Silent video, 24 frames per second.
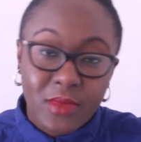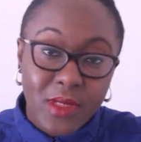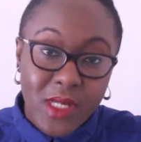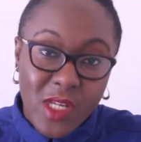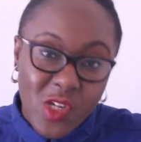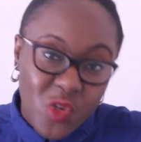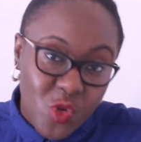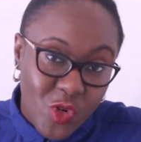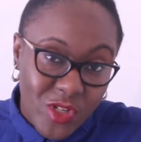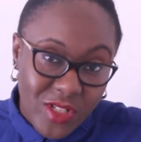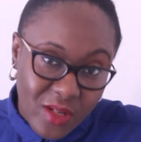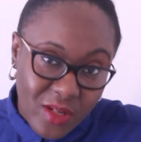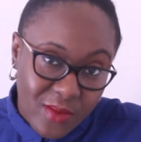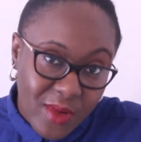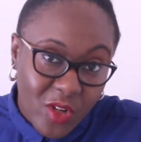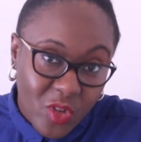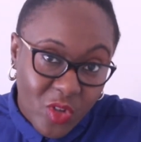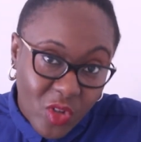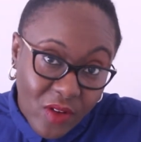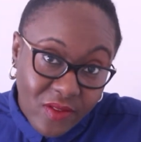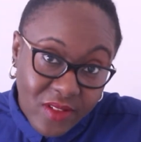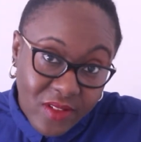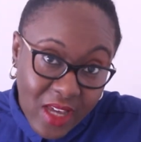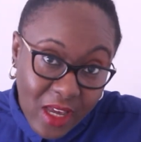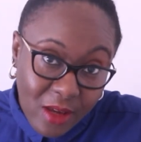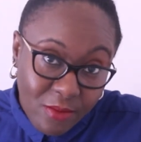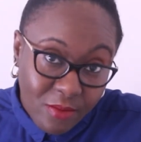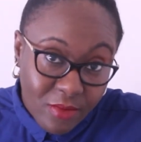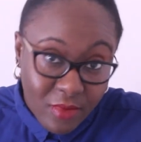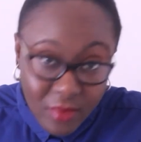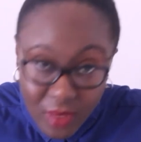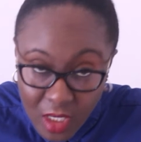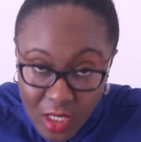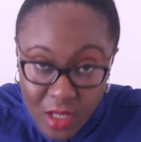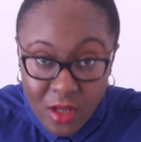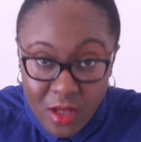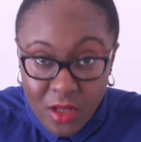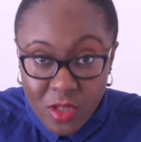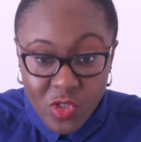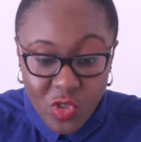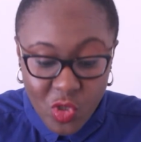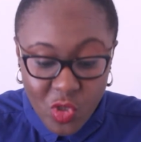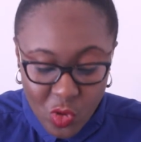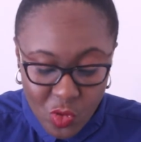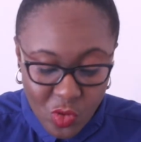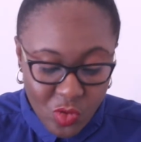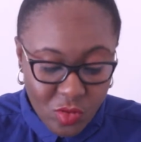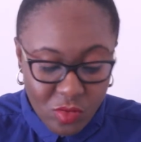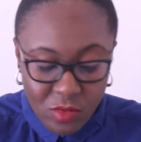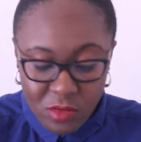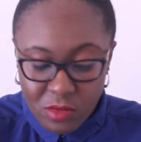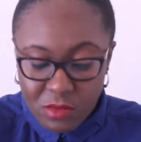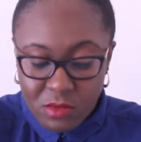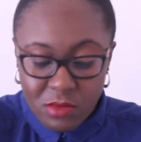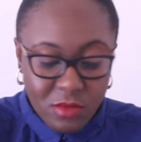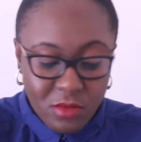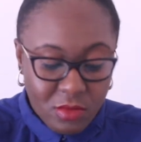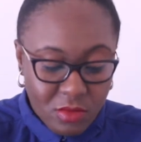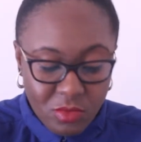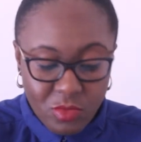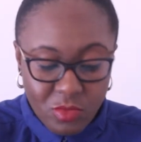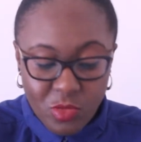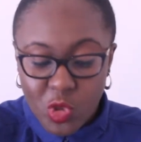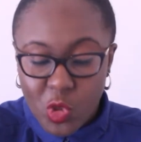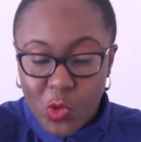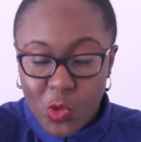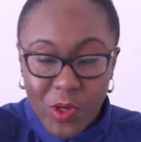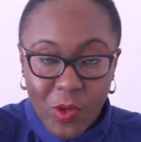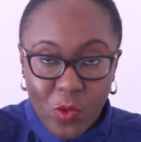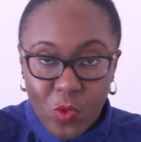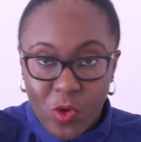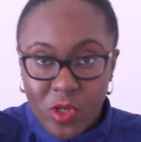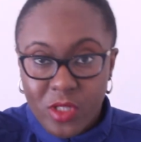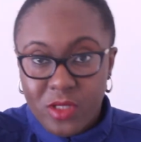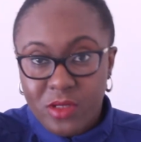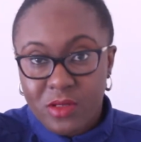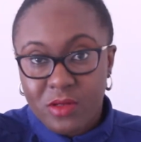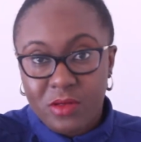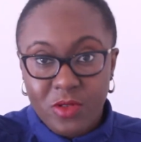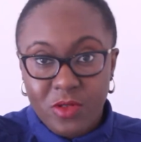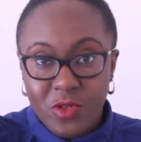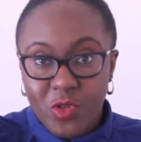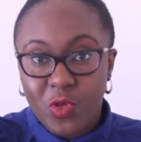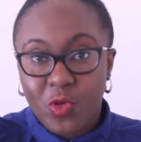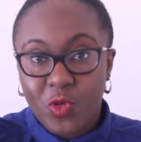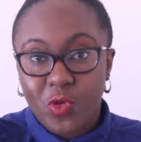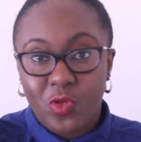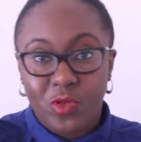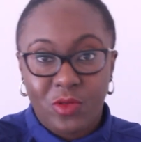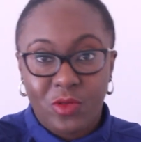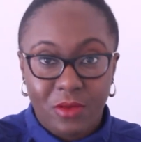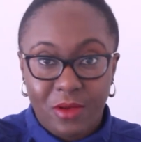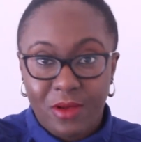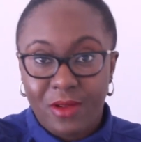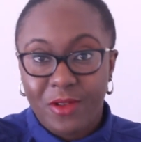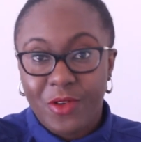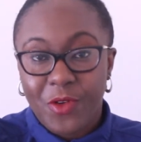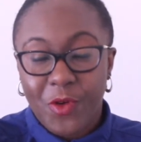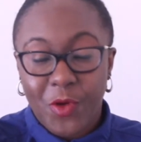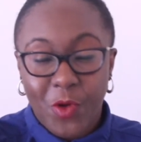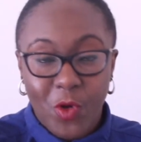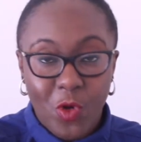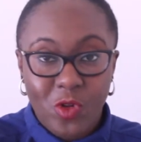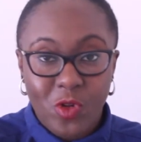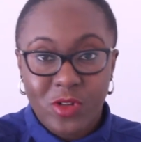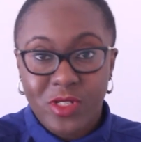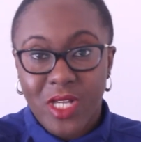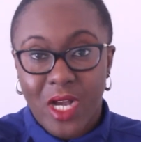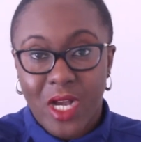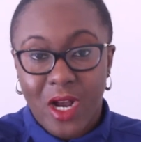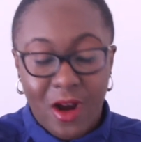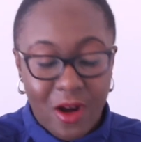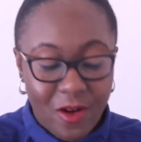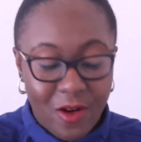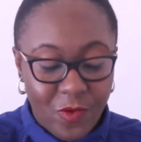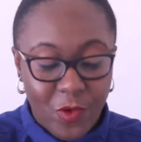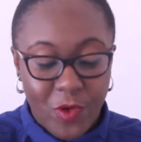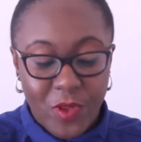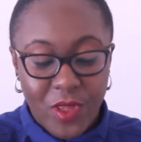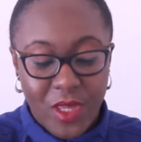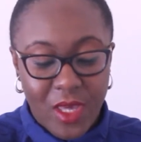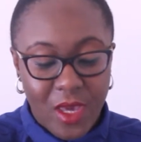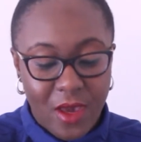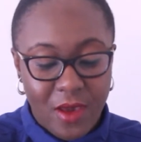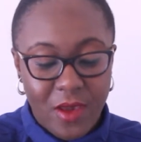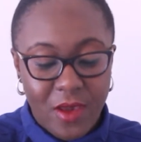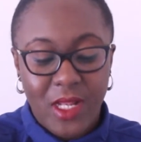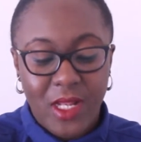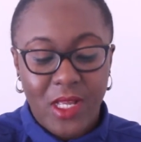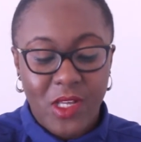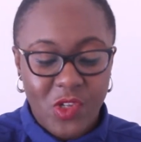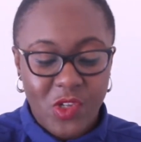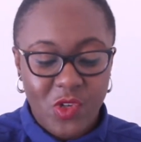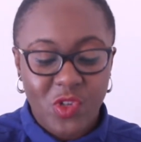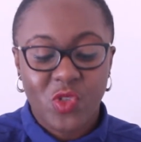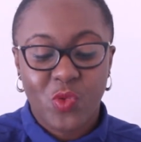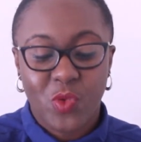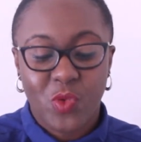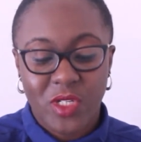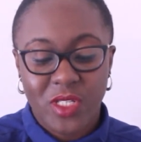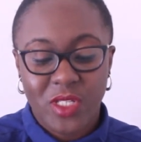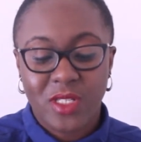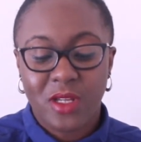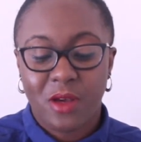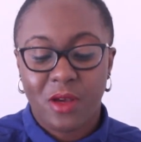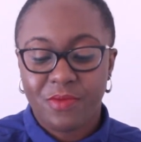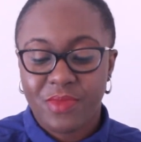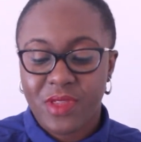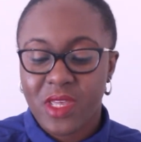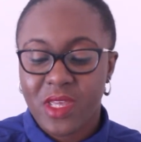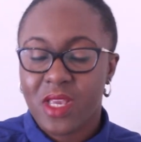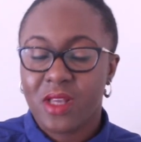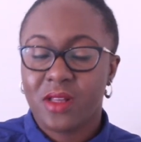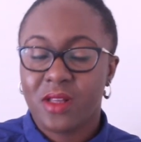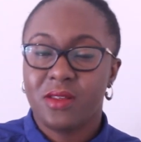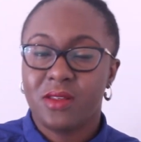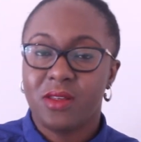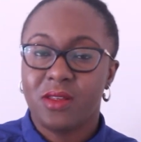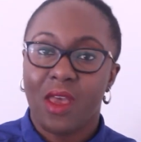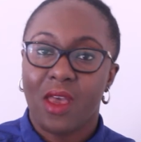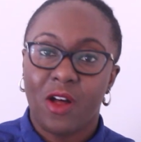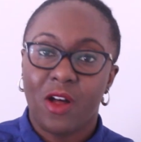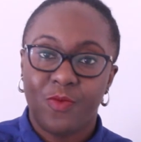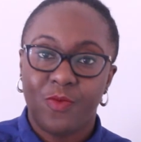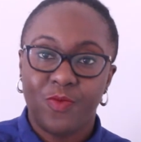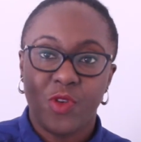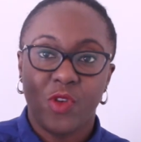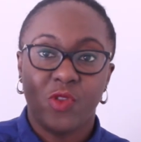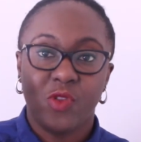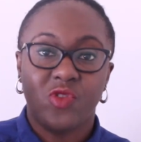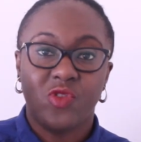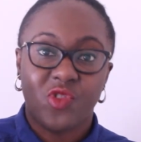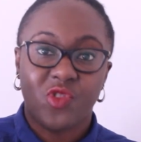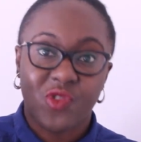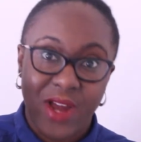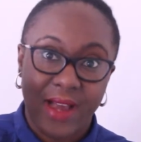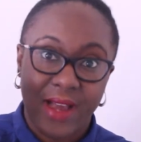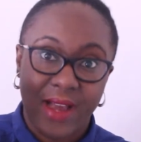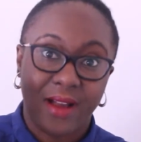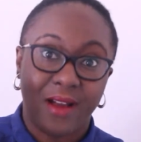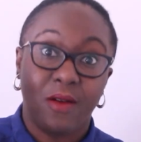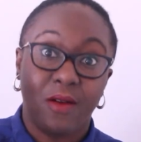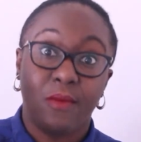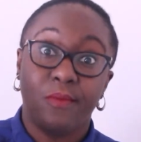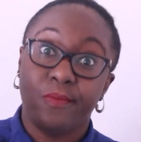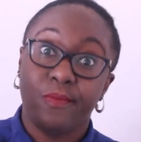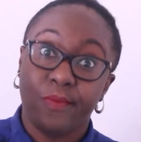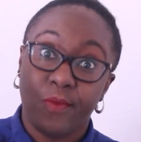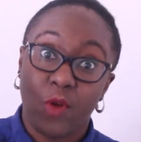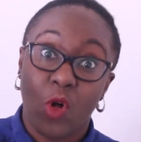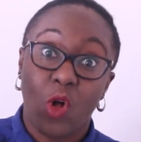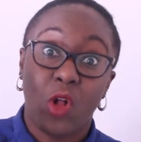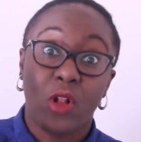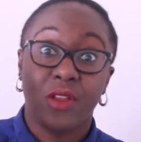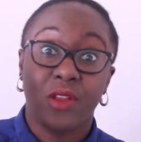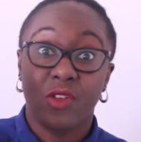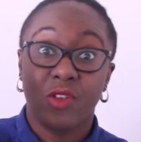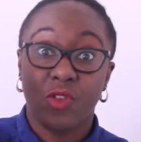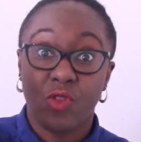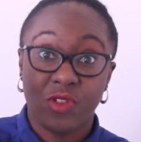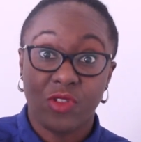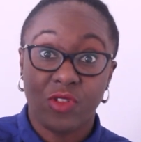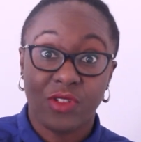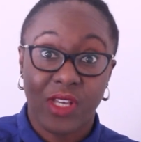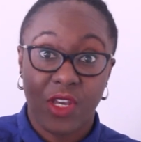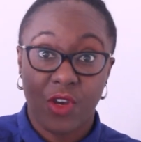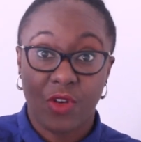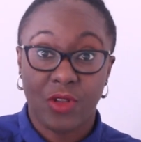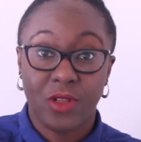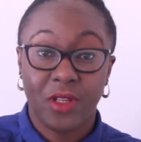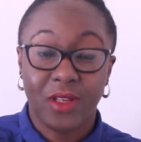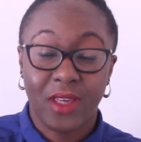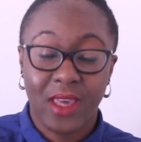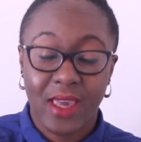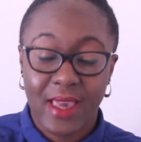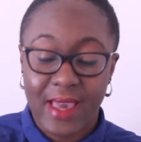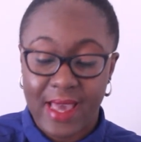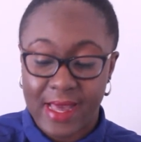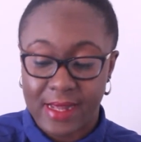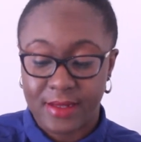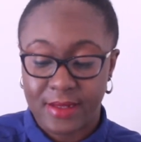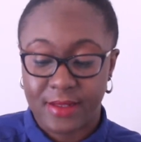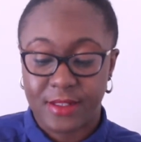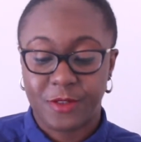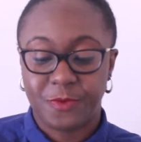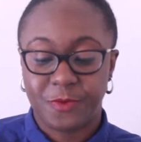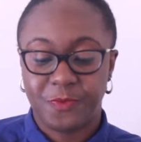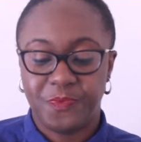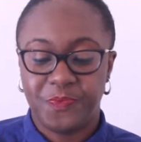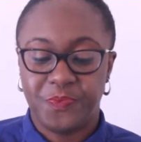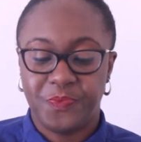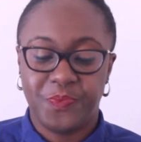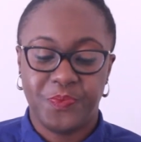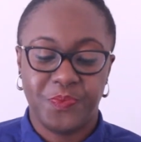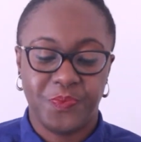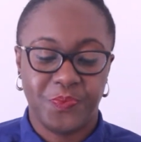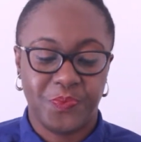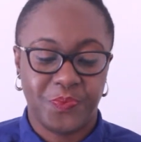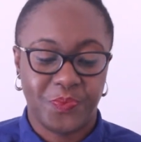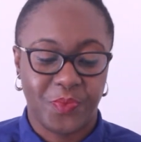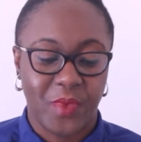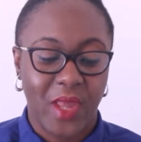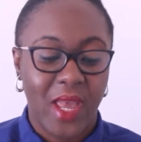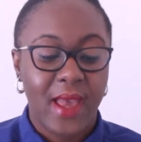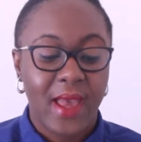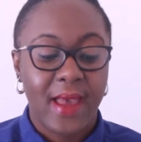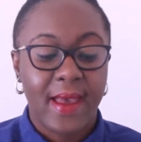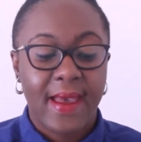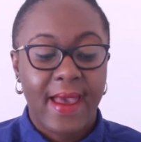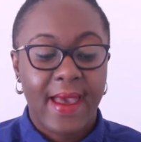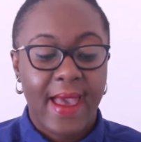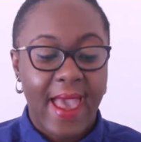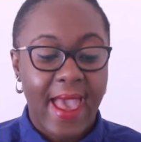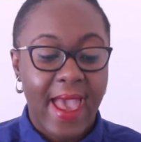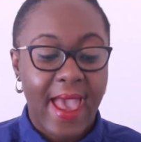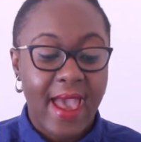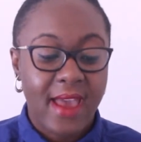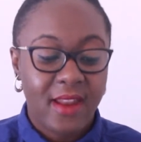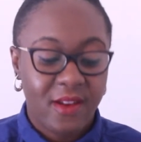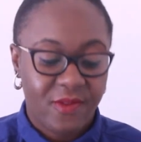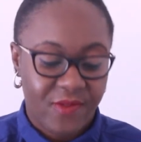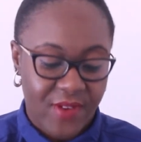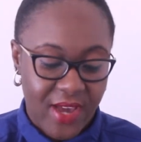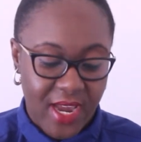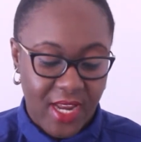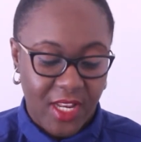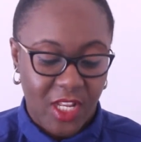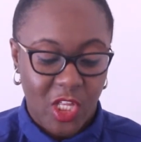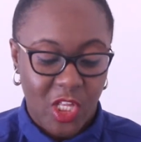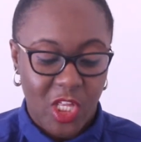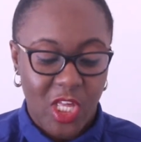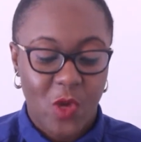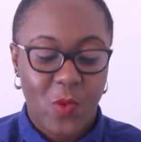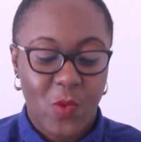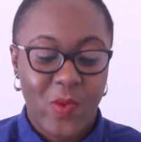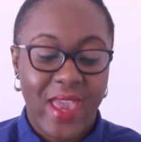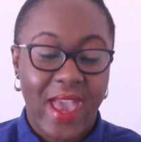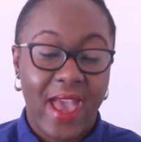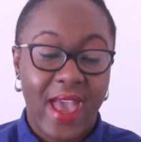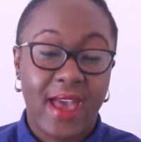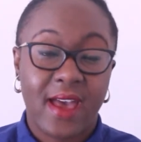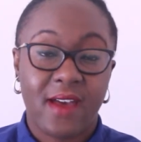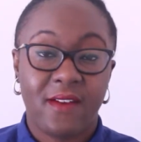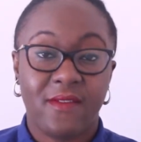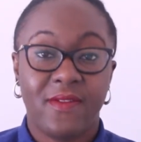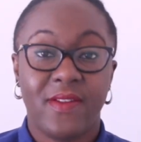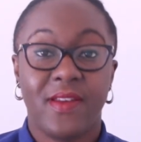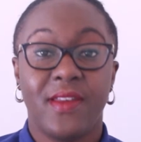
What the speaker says: a short amount of time. So knowing what all your goals are for the year, you just want something to help you track all the goals that you're looking at. And finally, we have